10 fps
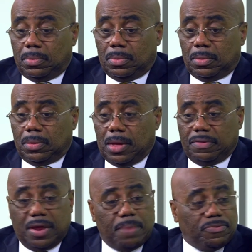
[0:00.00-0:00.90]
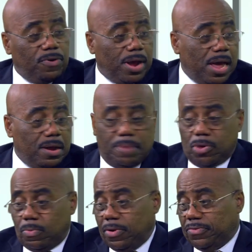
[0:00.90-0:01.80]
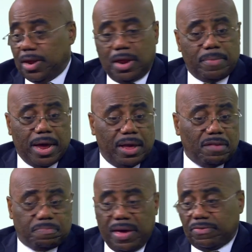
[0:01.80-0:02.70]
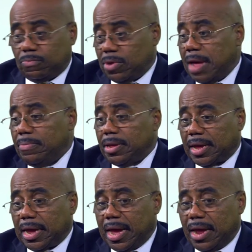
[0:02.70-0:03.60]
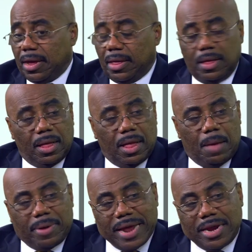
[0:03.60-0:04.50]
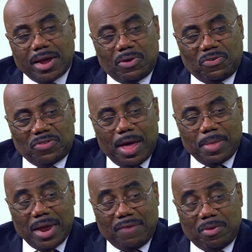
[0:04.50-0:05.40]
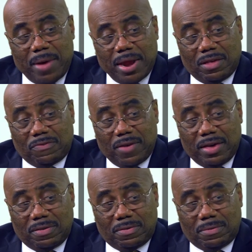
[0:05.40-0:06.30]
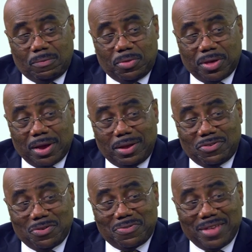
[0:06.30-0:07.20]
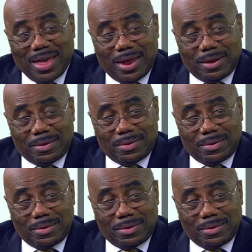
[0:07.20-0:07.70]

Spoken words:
I said, I'm strung out. I'm no worse than anybody else based on what I'm looking at. But I didn't understand that everybody is faced with the condition of sin.